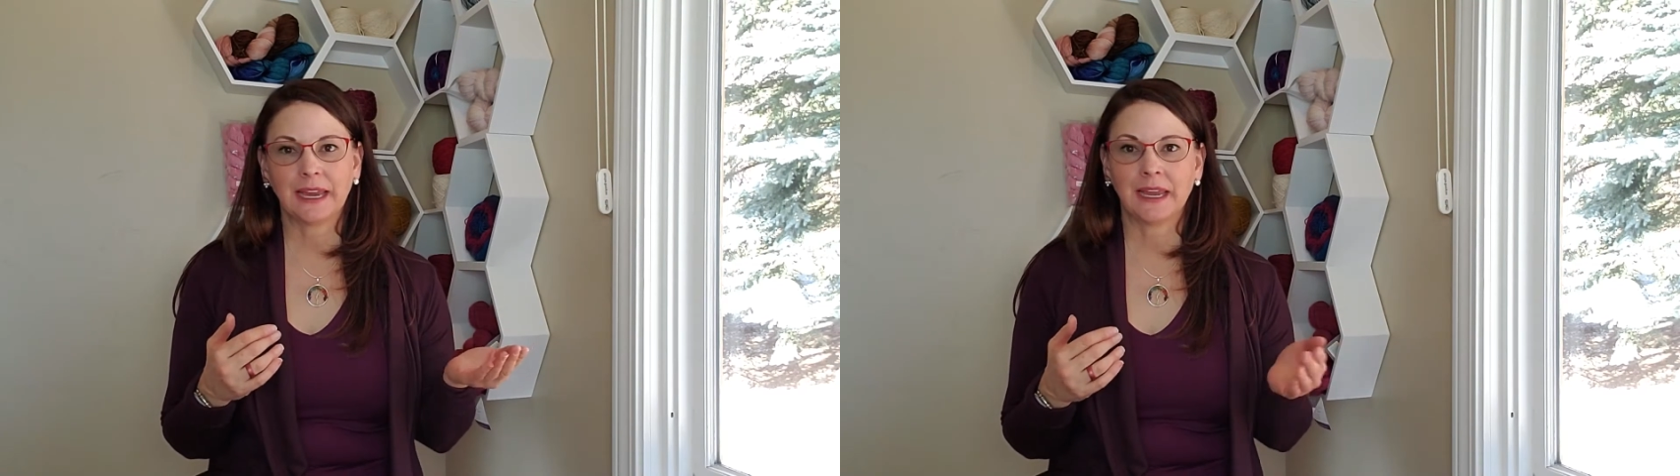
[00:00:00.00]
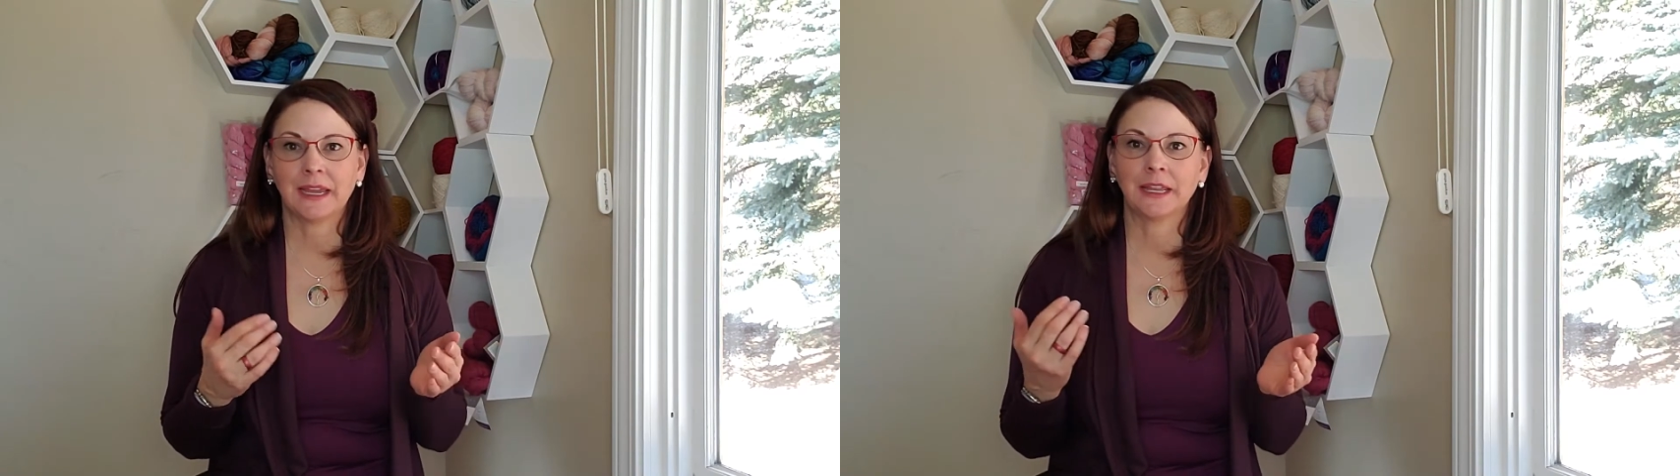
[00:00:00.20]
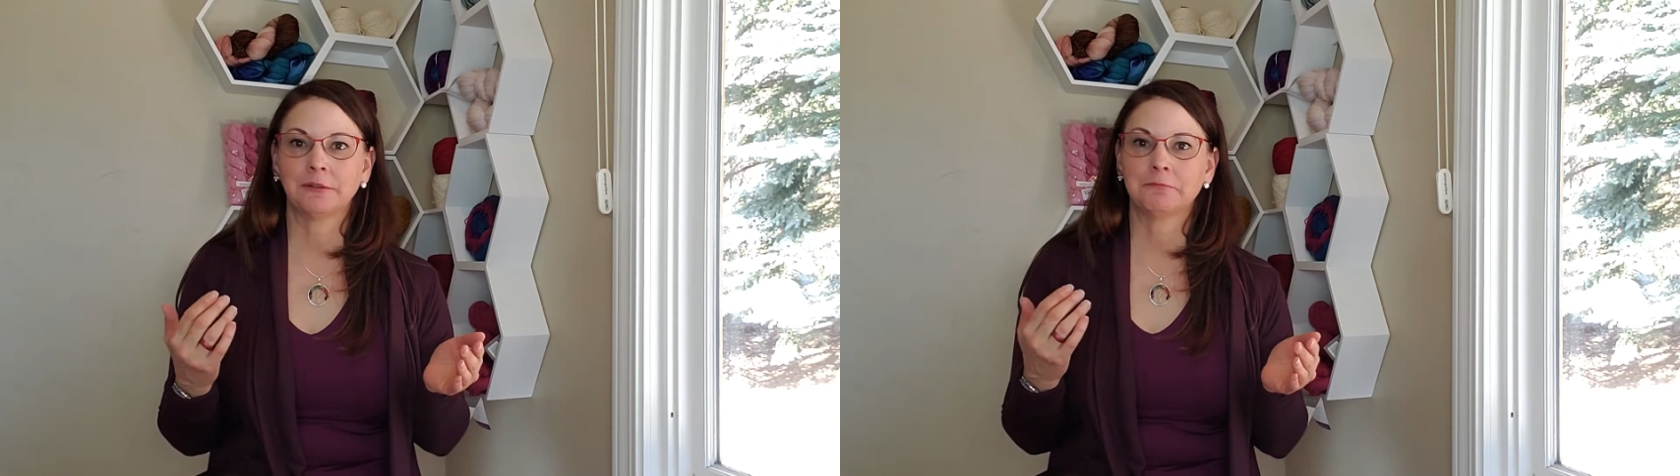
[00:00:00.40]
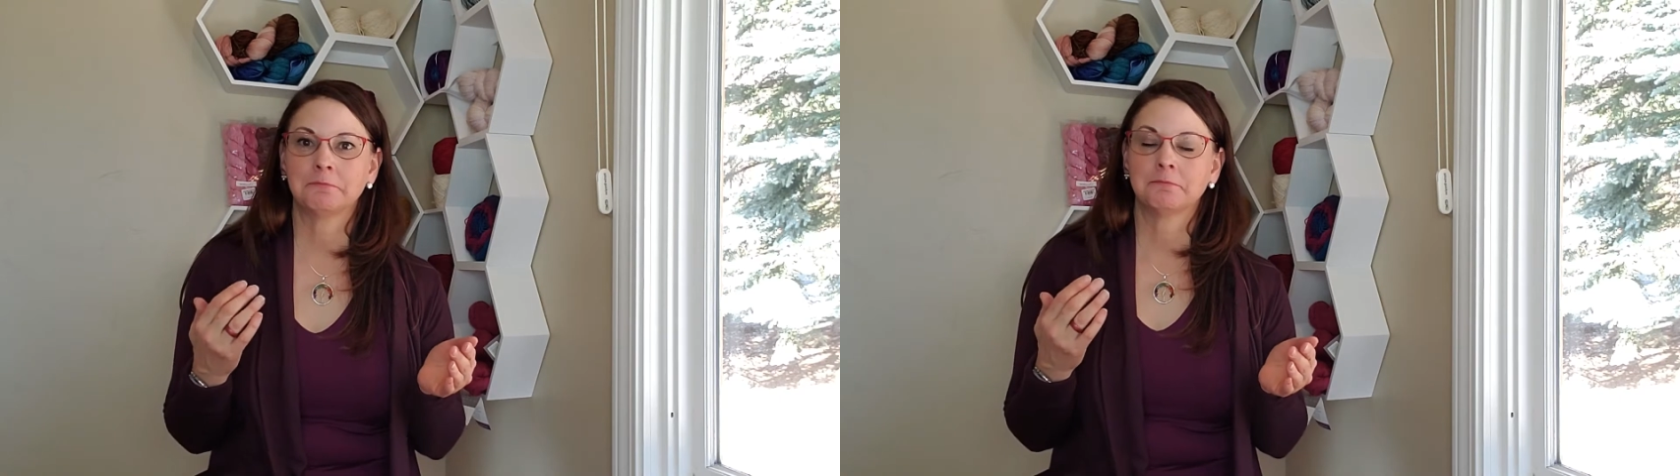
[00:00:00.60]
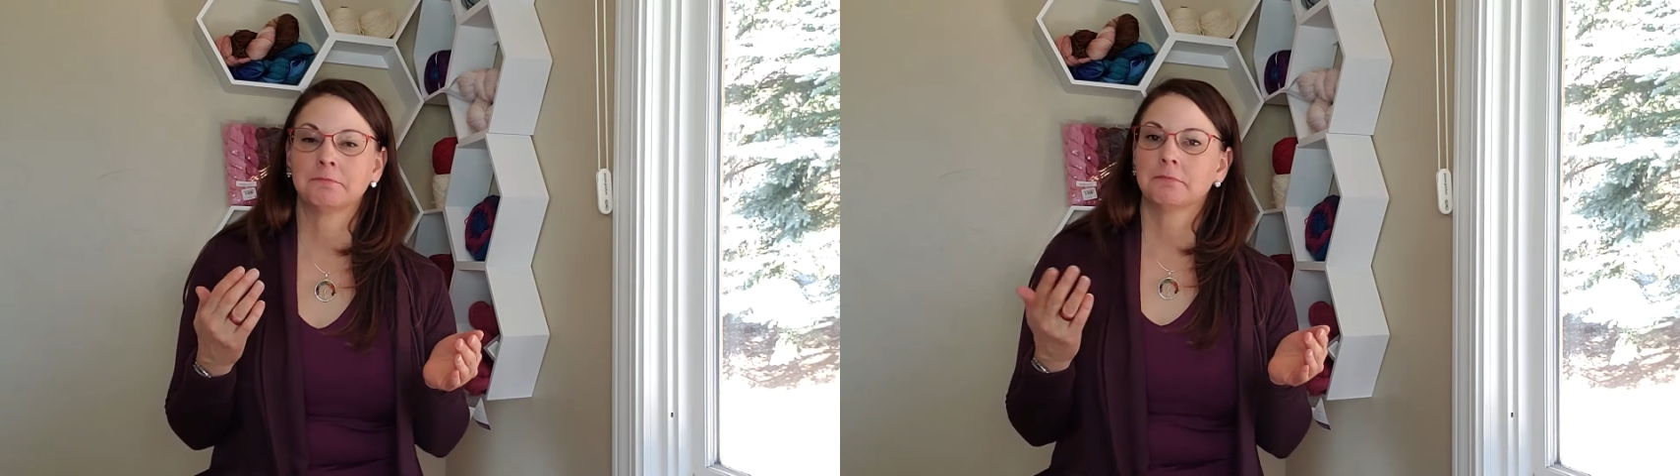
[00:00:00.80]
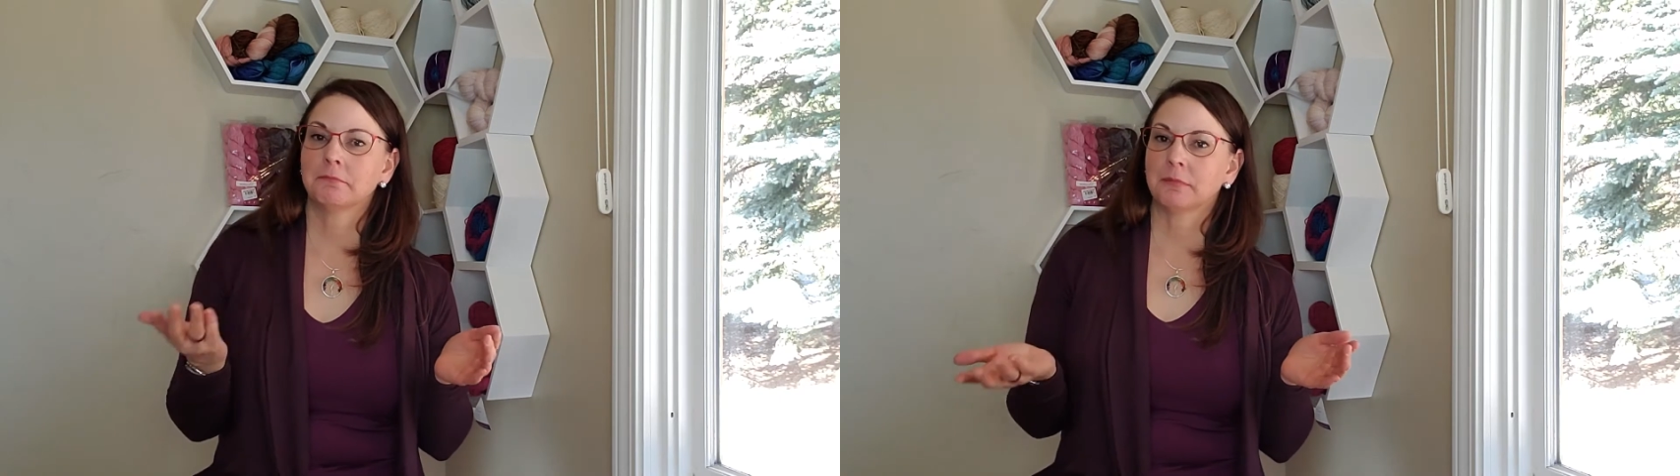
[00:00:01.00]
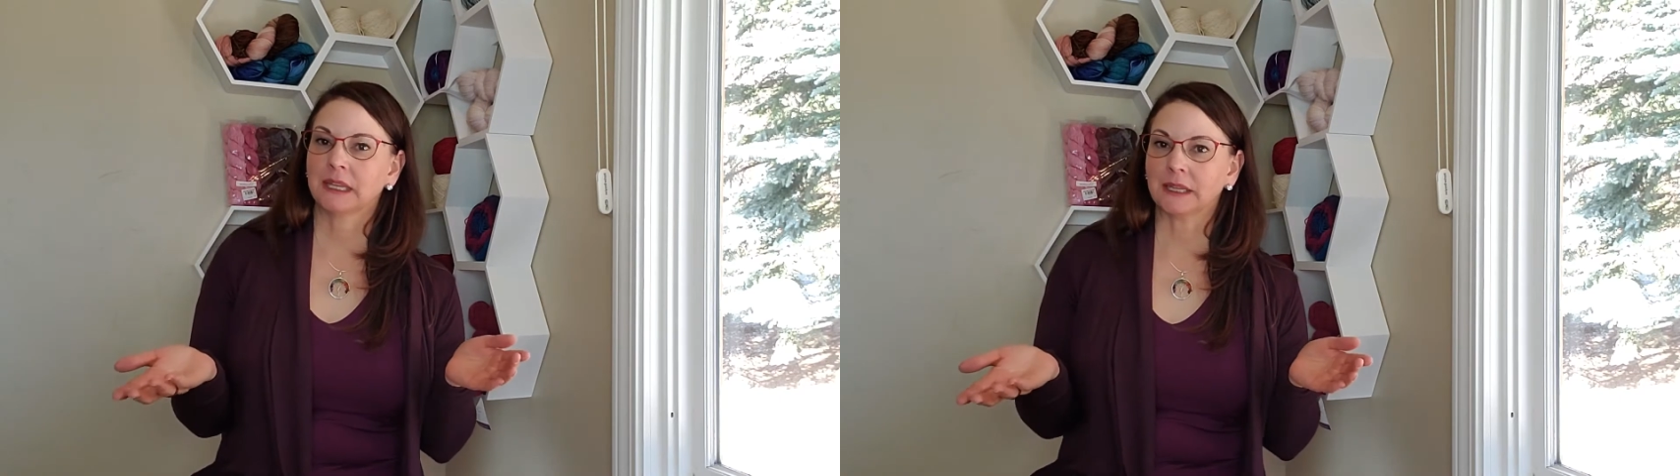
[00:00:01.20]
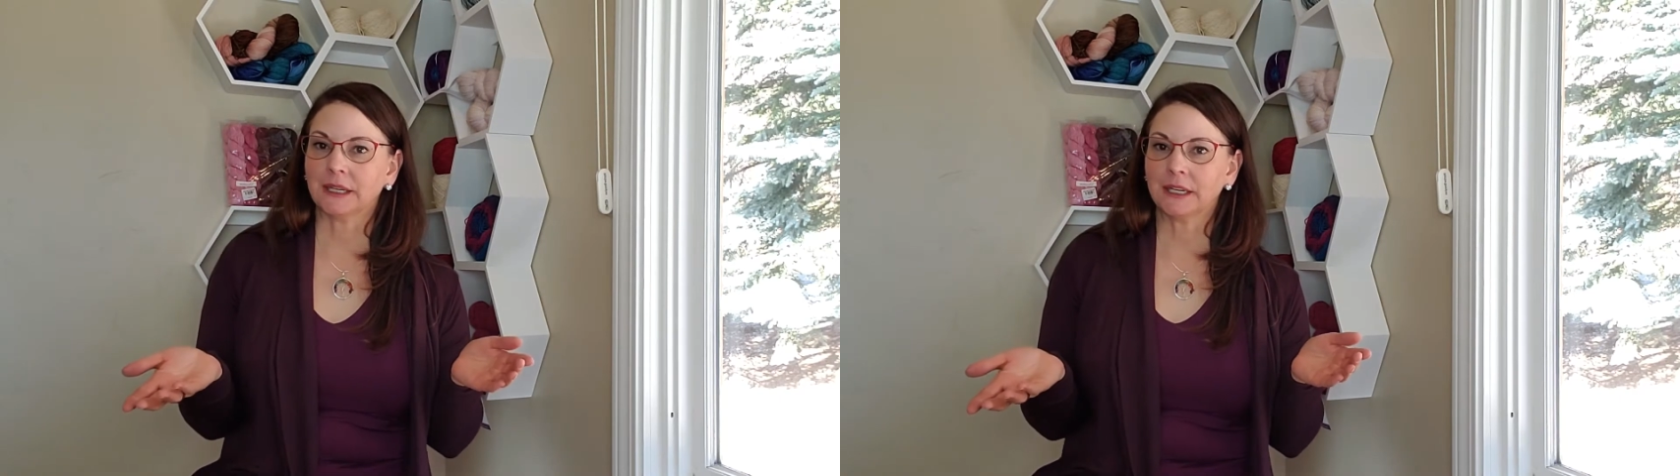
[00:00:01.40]
and
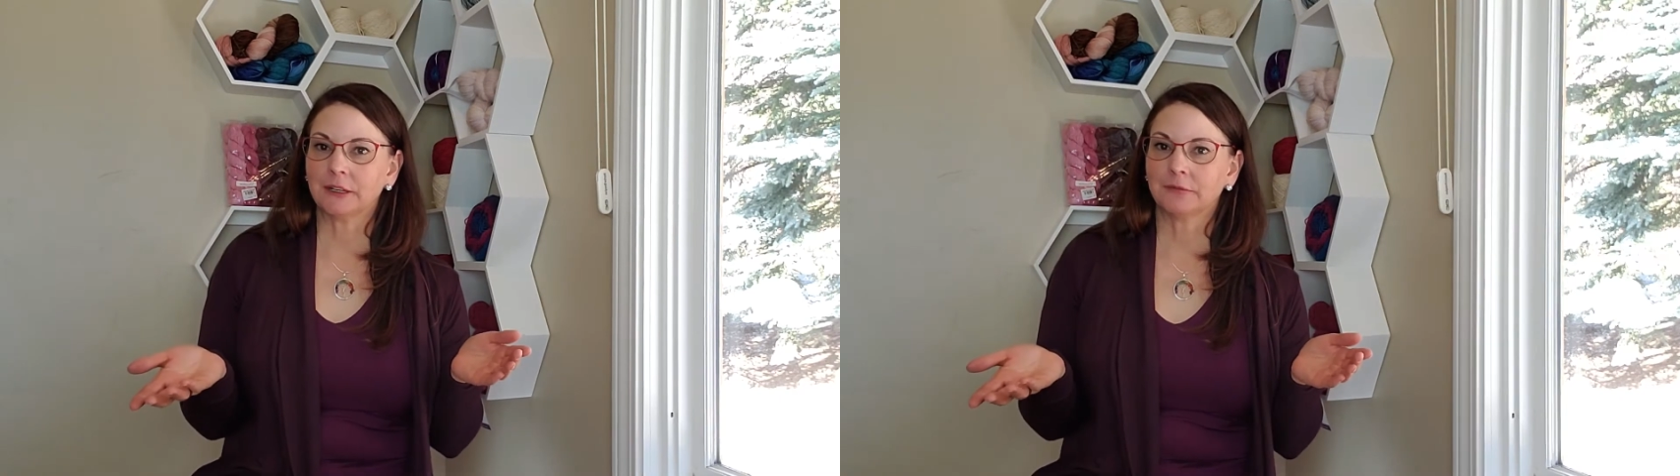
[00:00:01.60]
mentally?